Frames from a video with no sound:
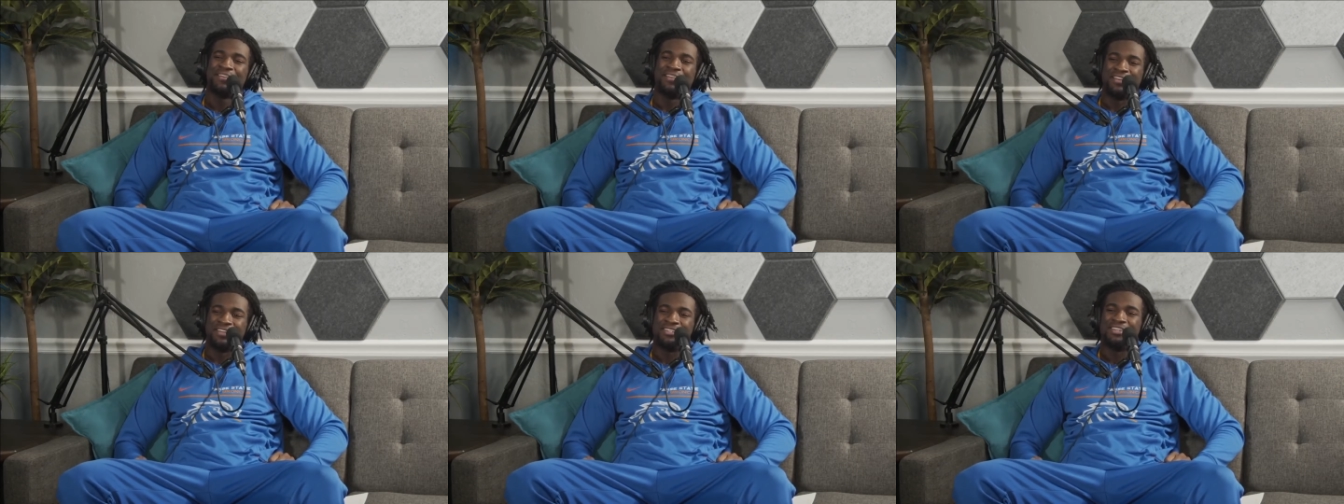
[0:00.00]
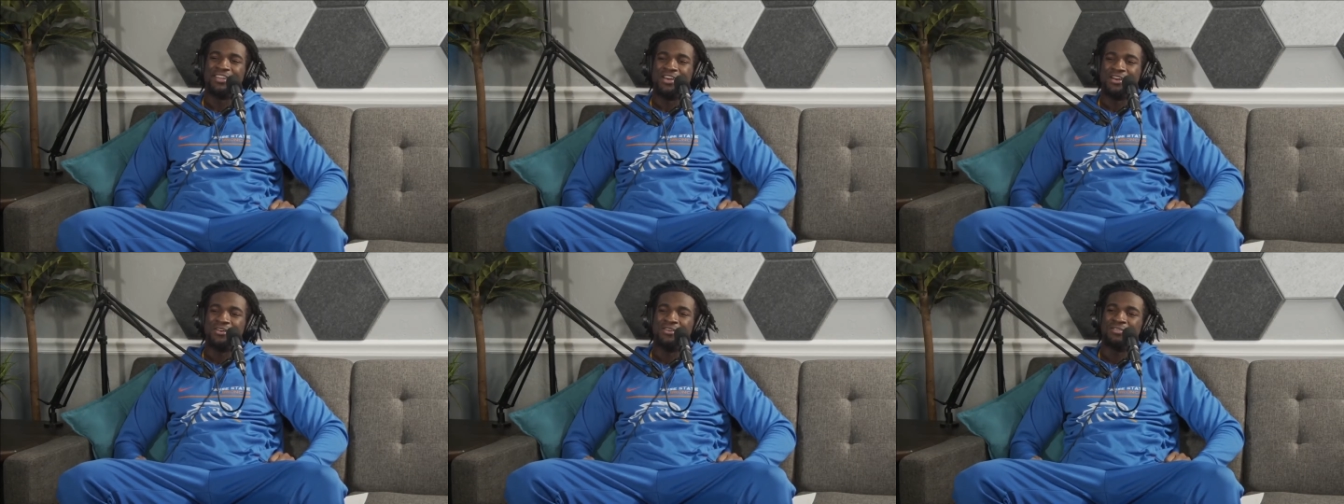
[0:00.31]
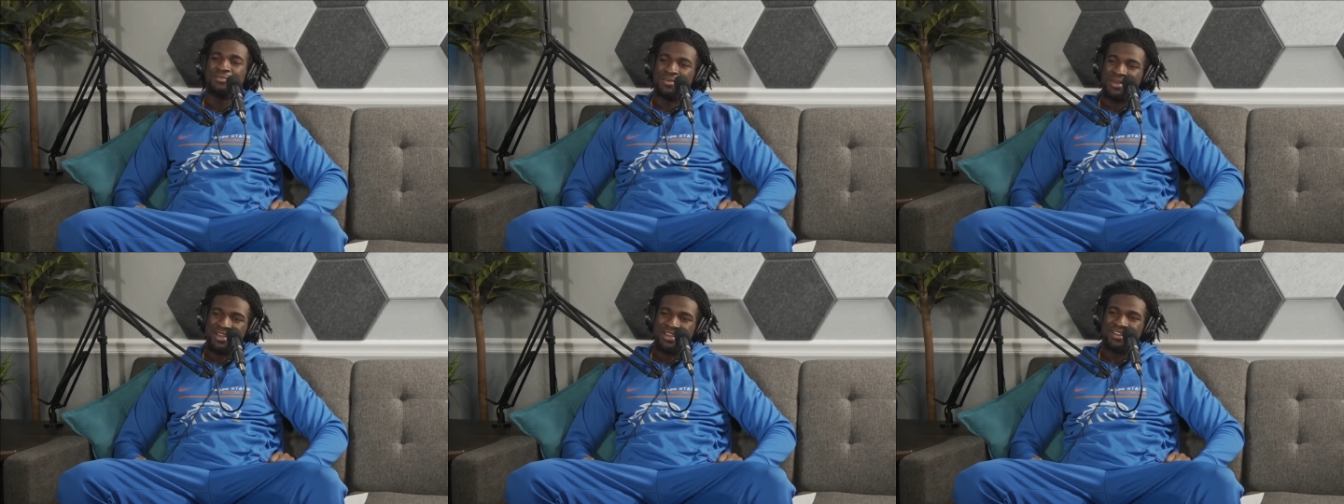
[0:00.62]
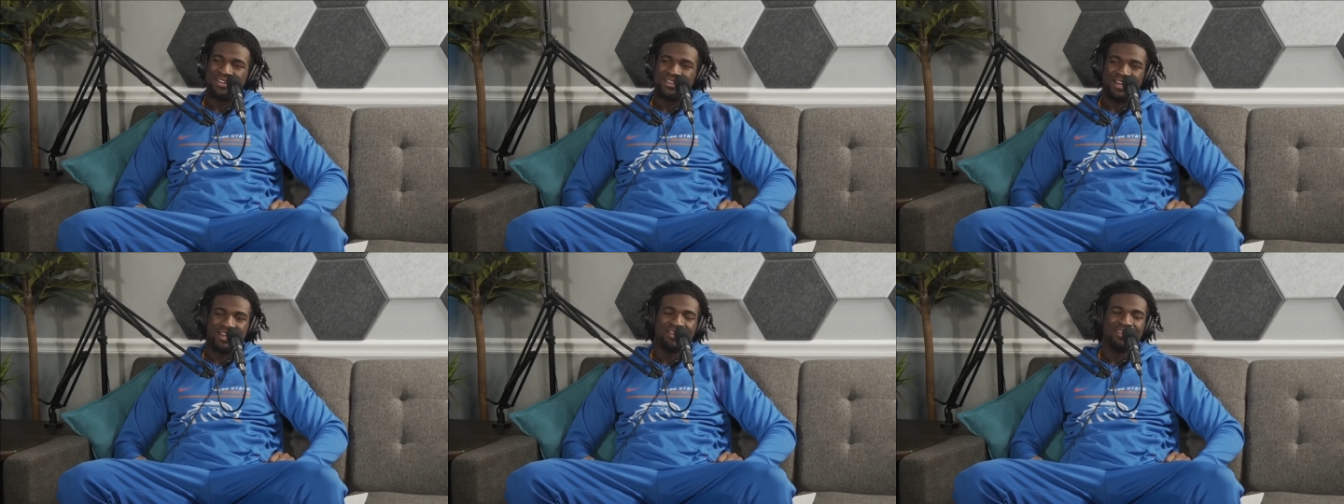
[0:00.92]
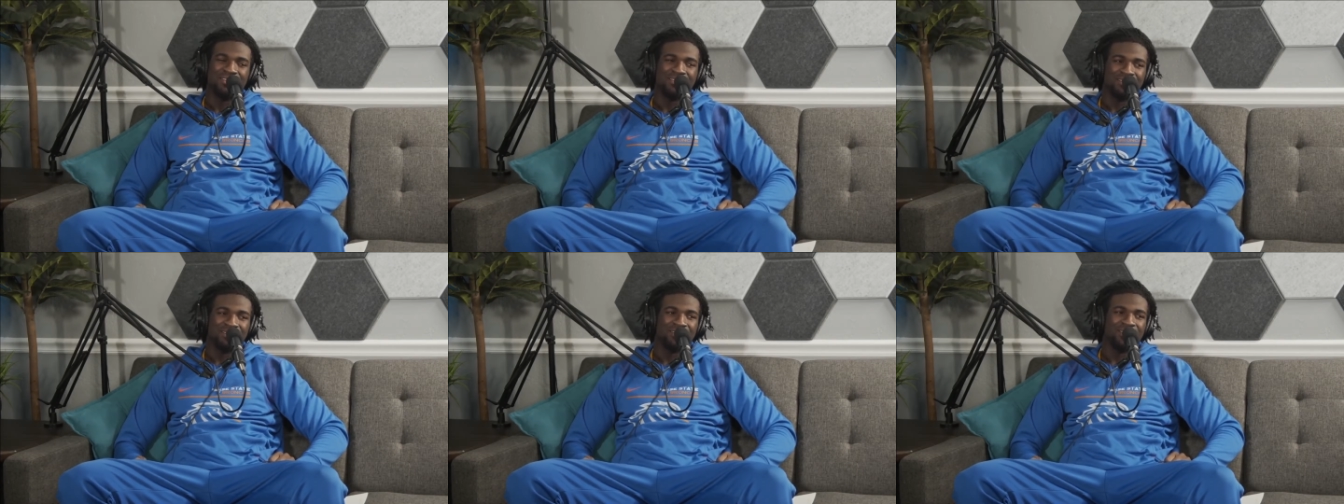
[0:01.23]
he's known, man. That
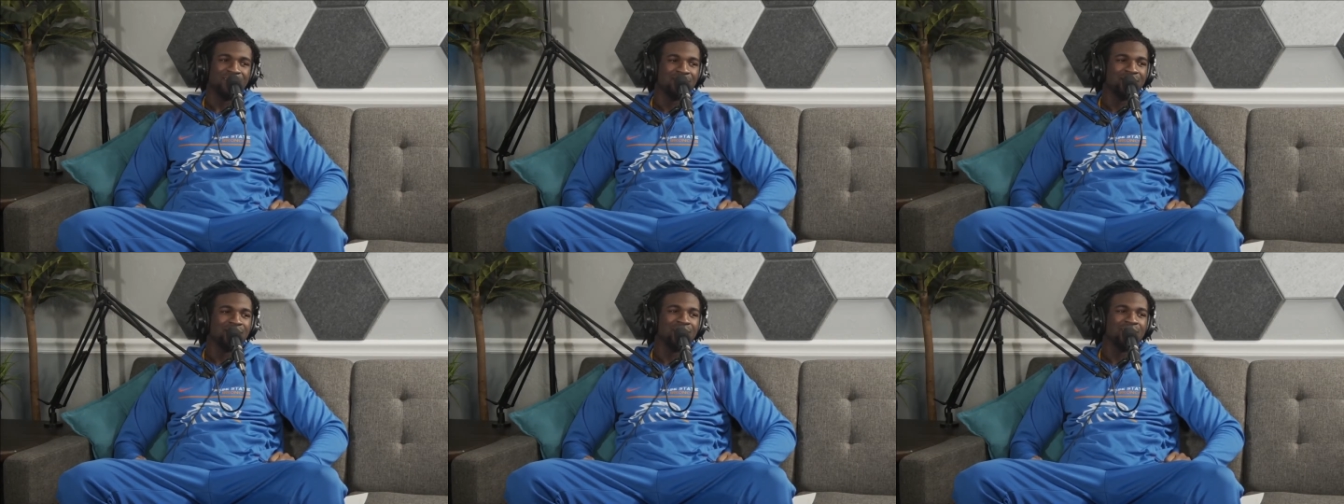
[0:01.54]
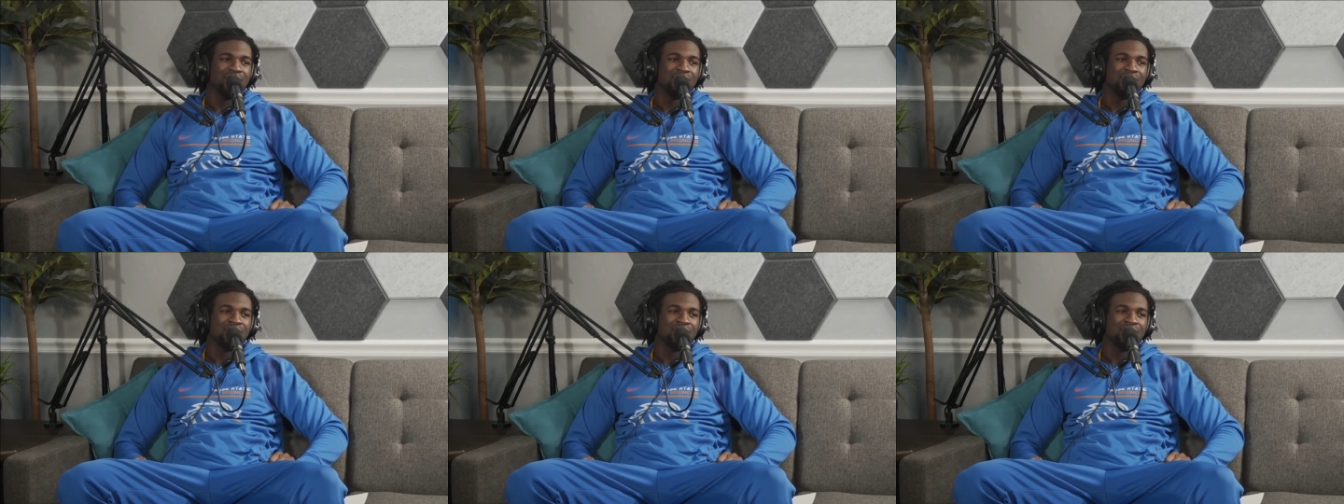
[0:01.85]
dude, he's